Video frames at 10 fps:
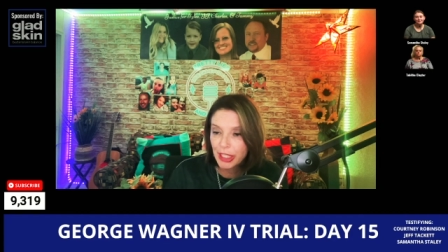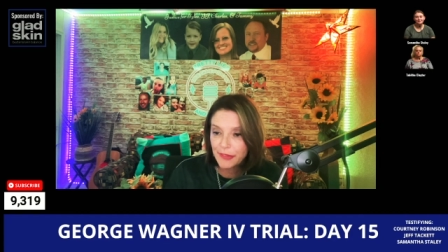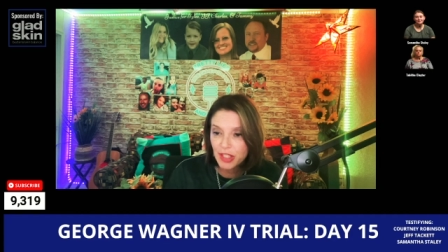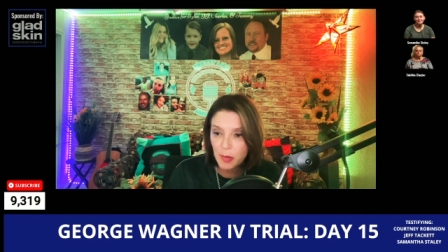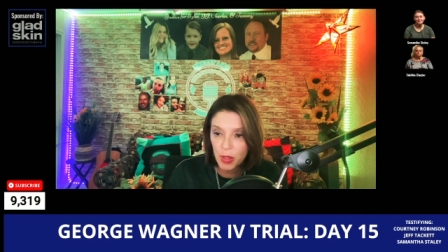If
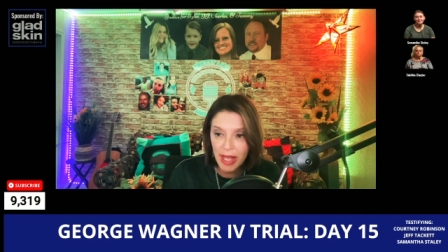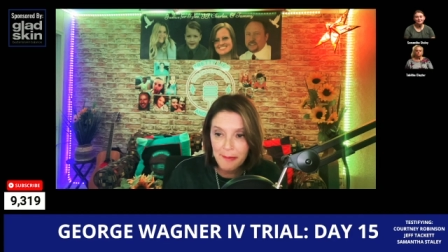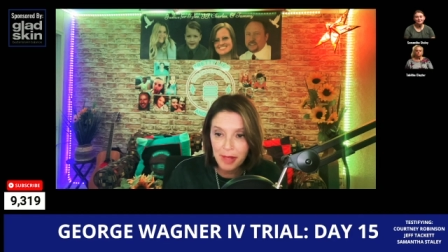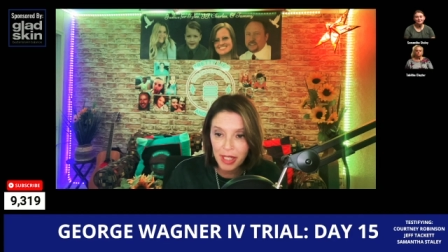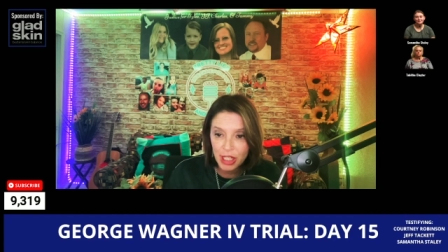someone had
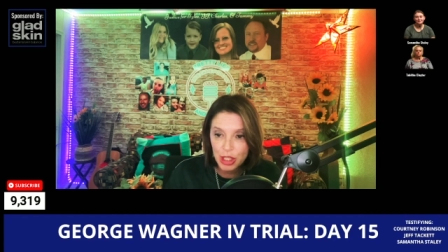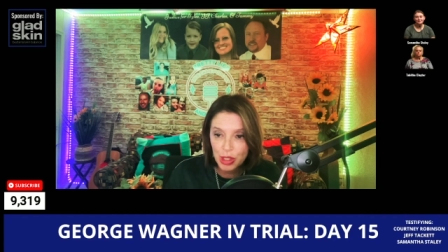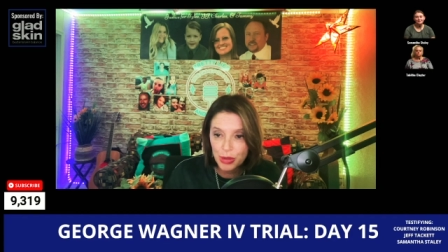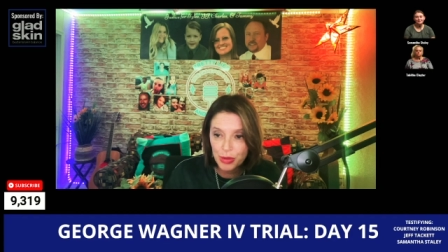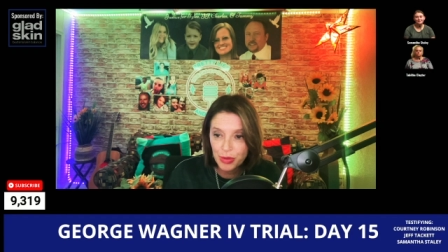muddy
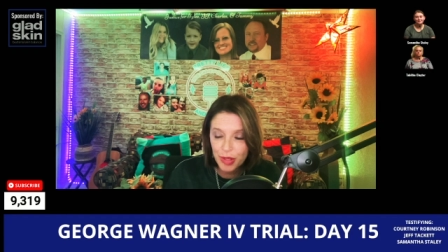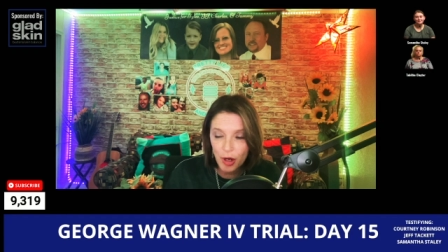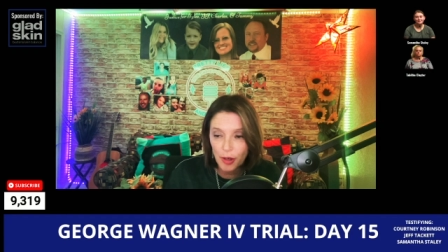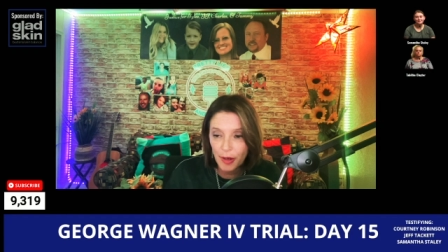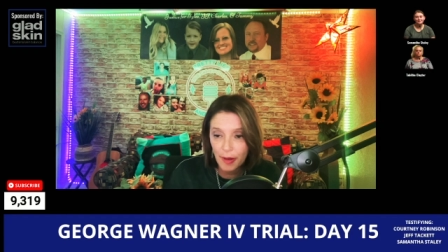shoes,
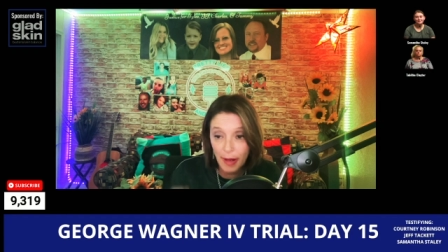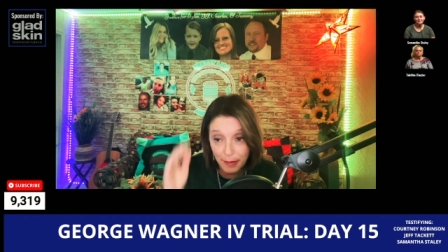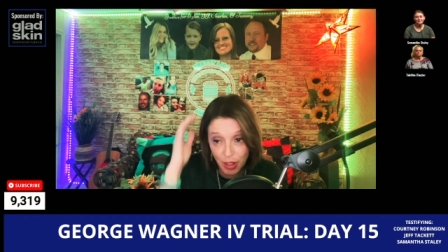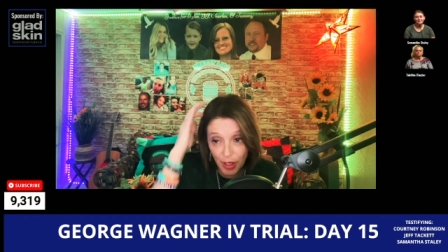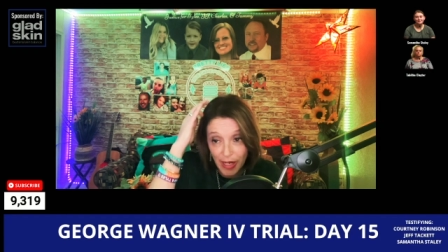or I'm
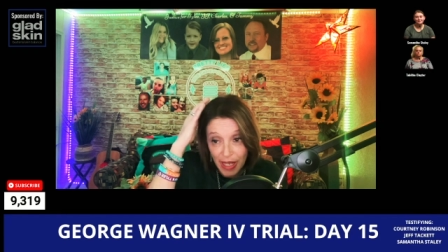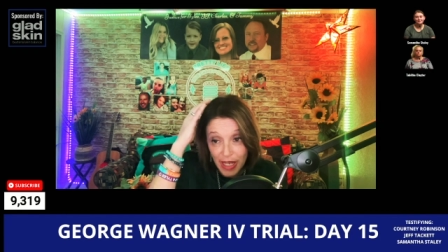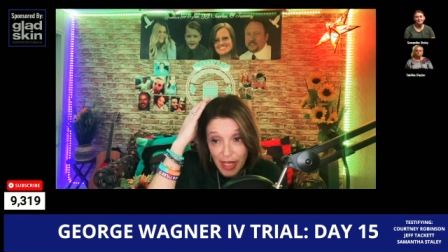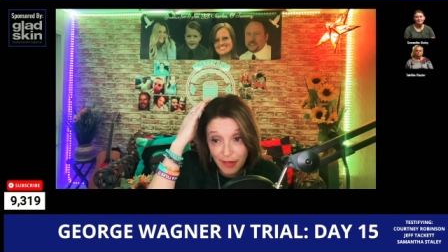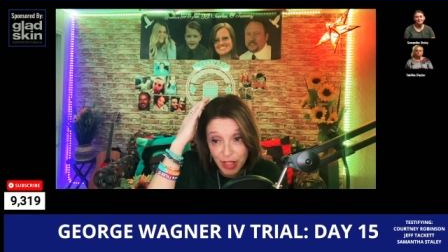sorry,
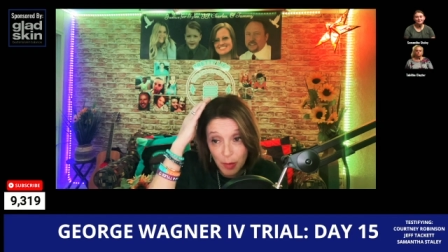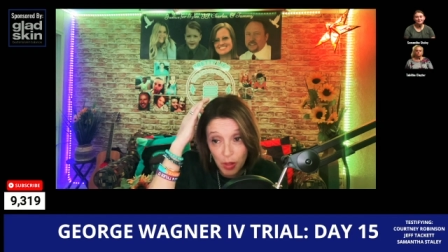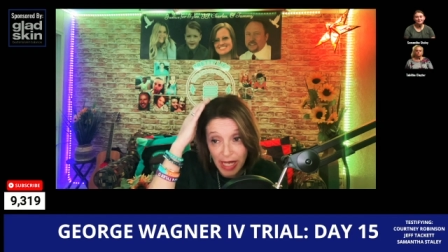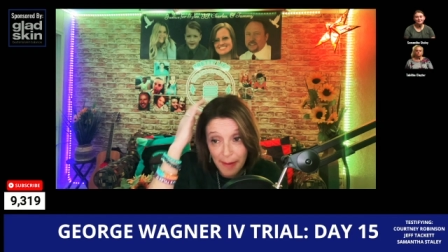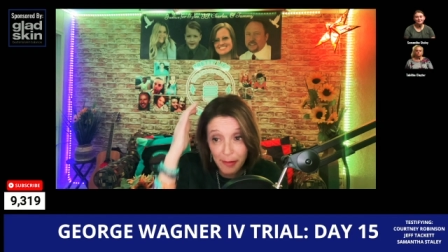if
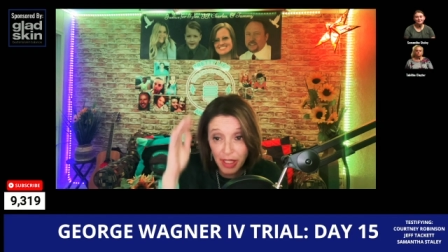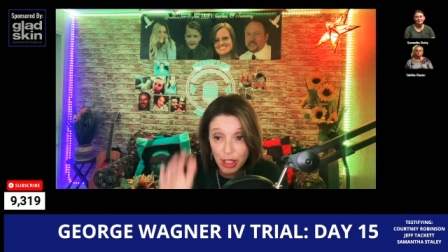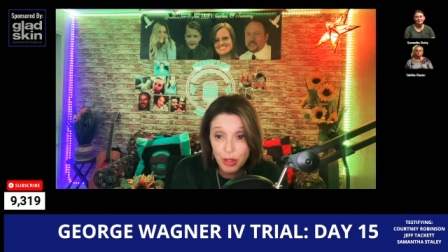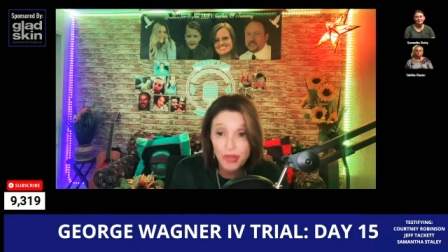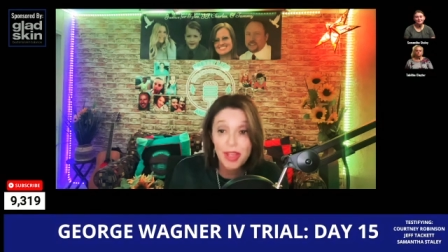someone had muddy
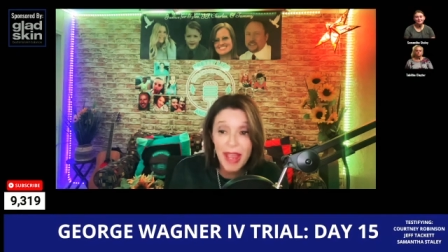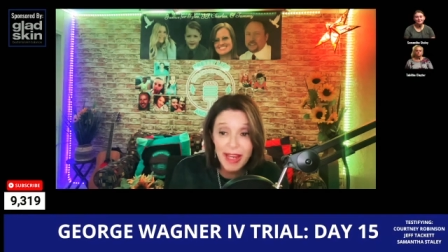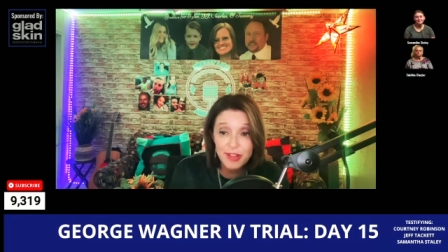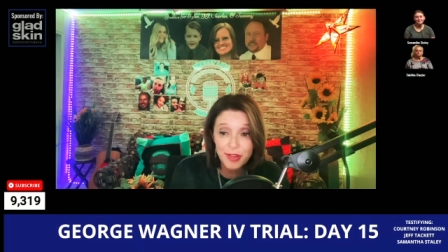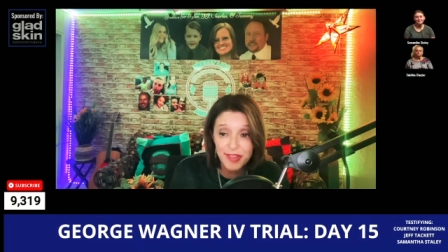shoes at
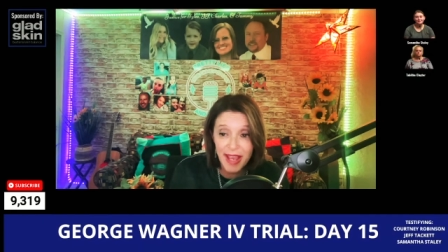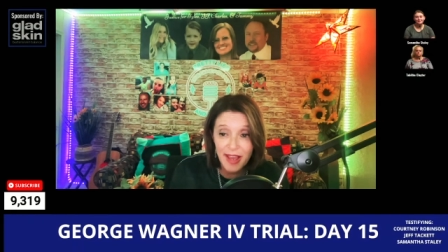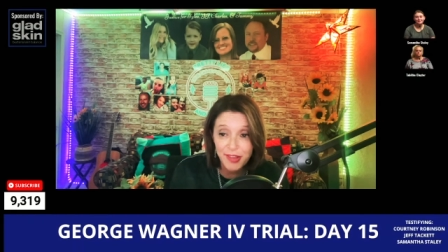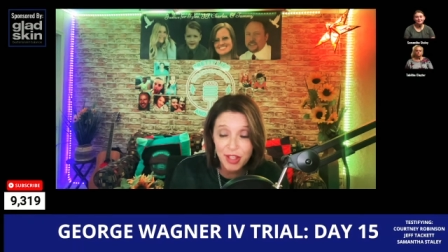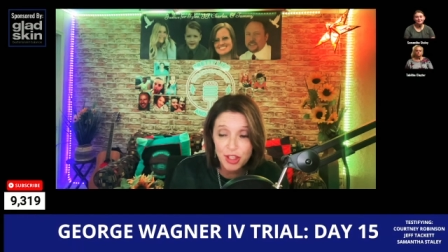Angela's
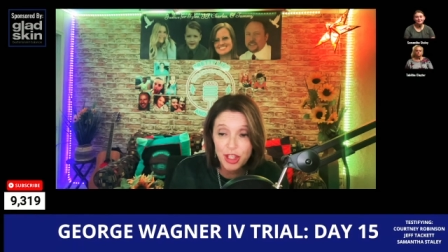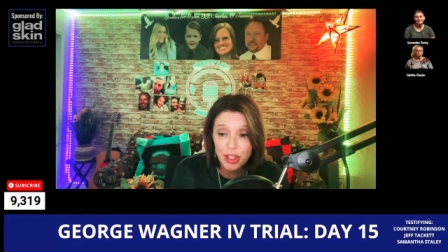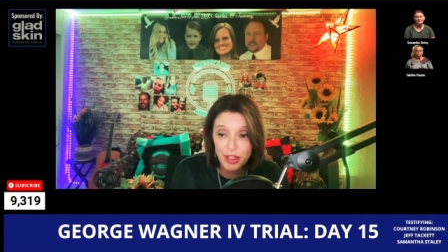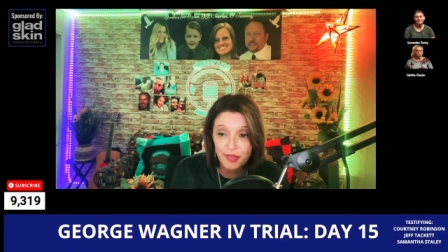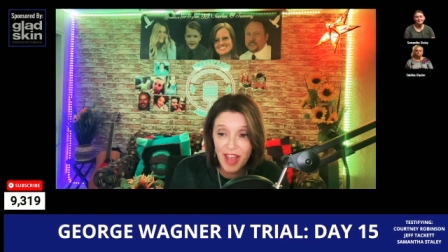house and she had
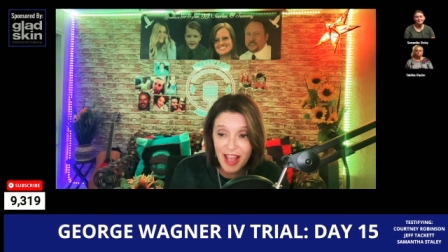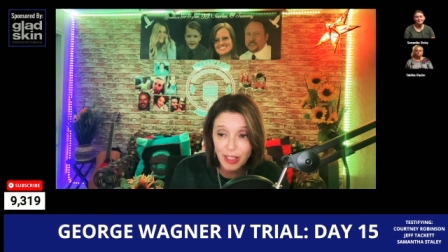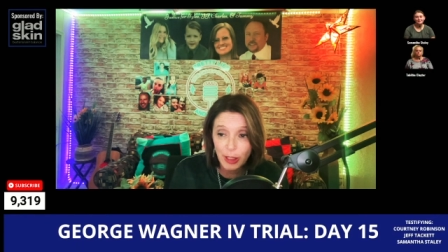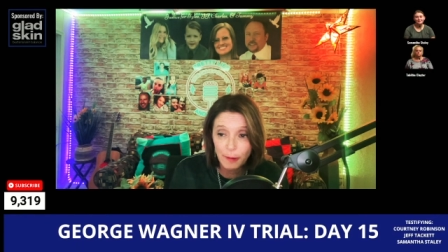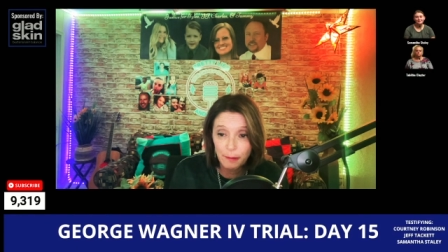just
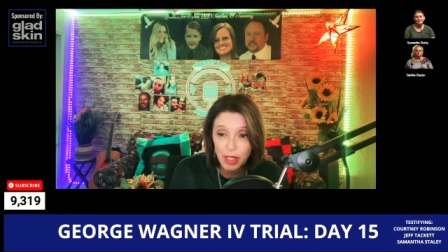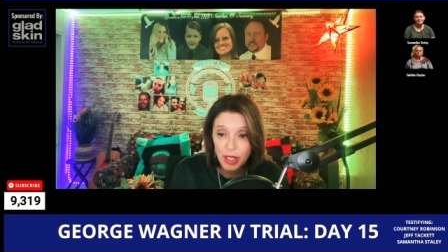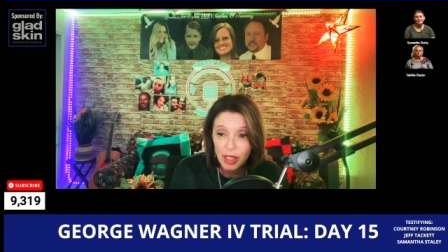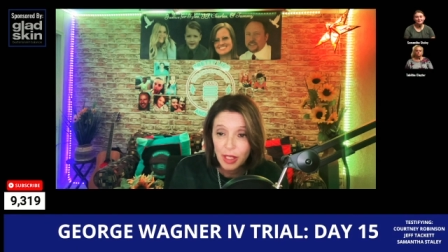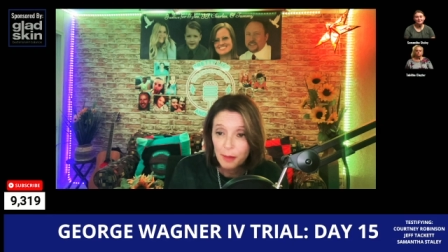vacuumed,
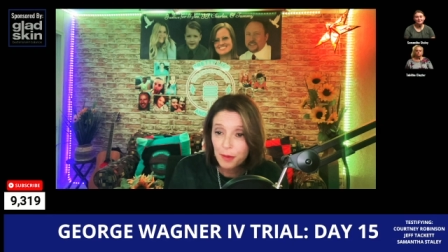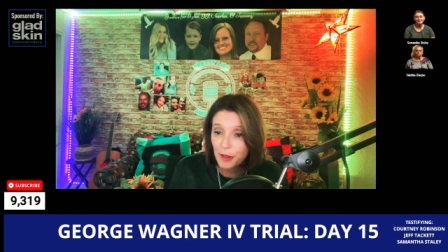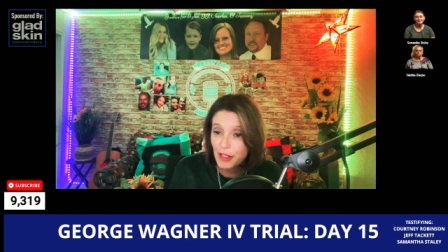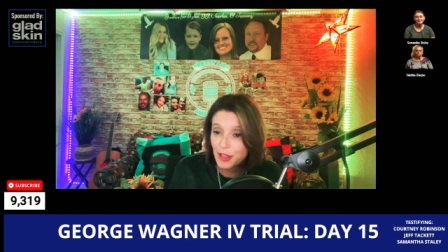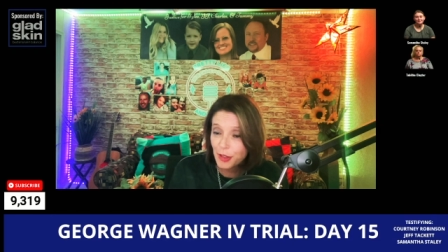
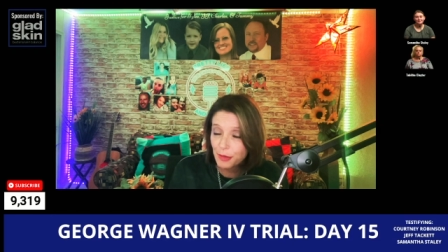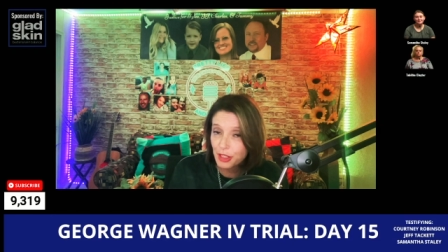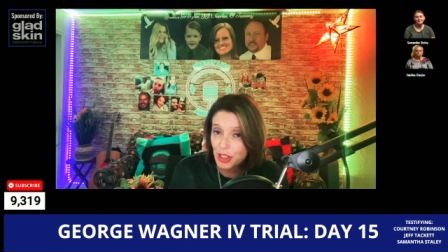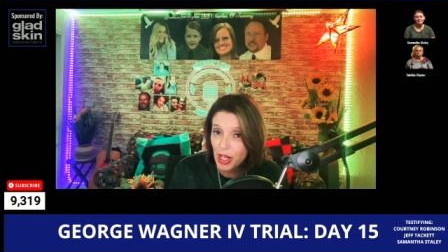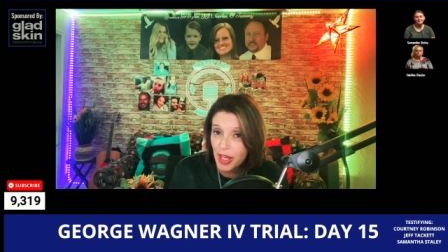pretty sure it was
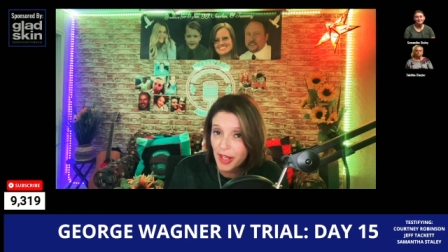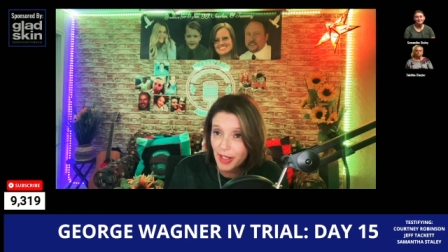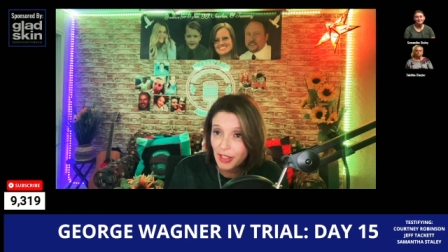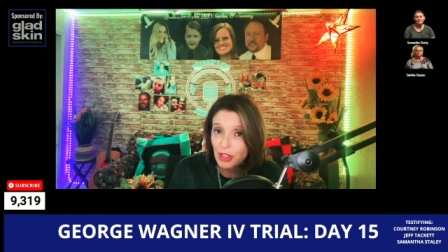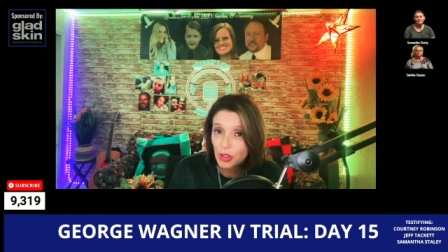
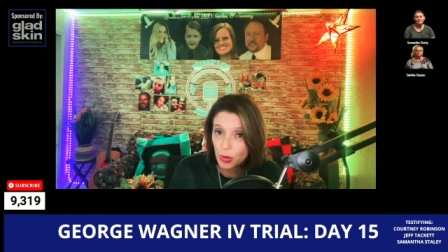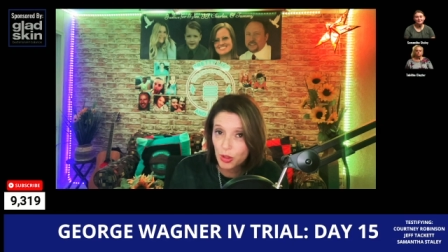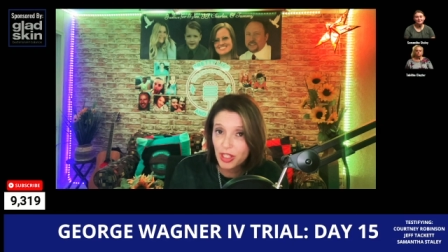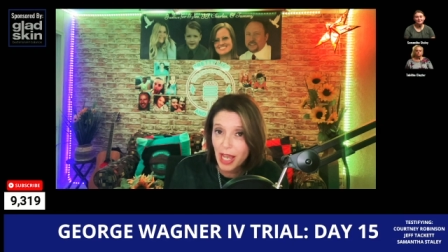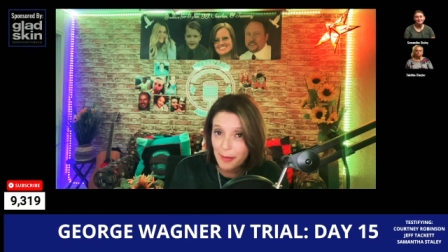Jake,
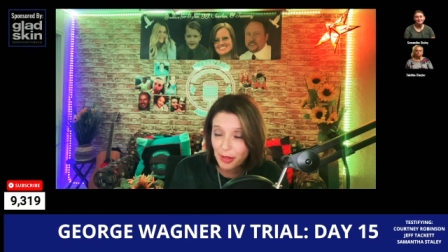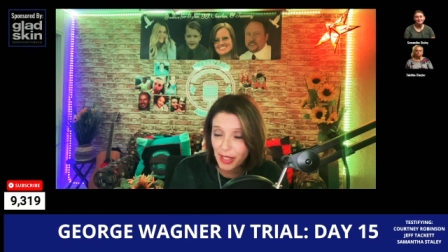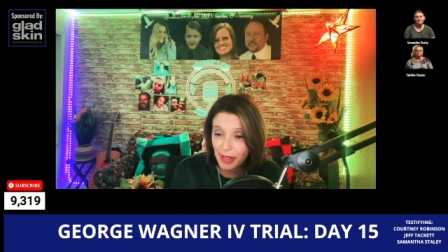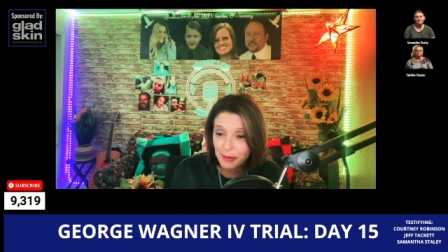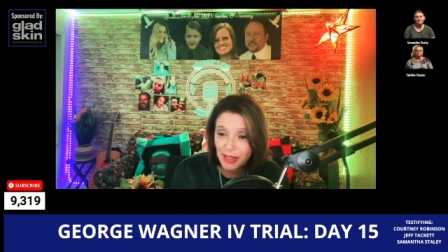George got
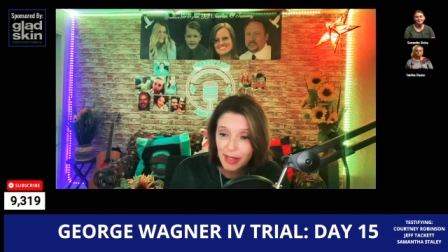blamed.